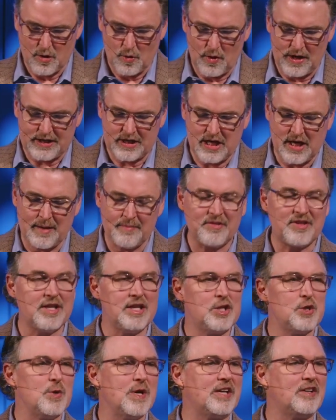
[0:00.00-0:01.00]
What comes
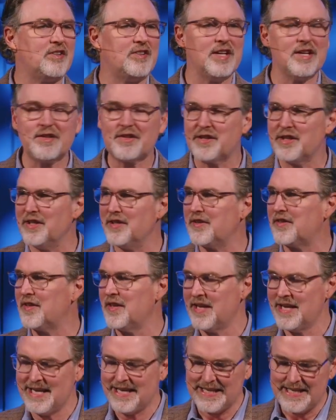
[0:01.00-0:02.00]
into
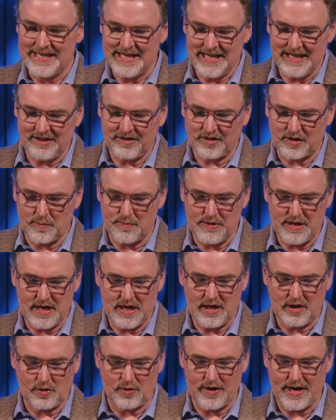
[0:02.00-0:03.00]
existence needs to
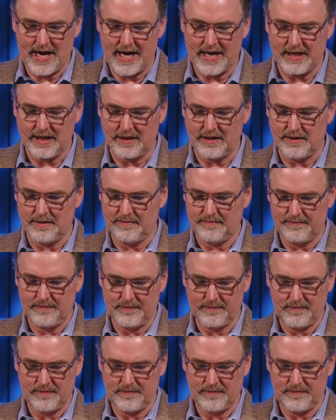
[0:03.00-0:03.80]
be created.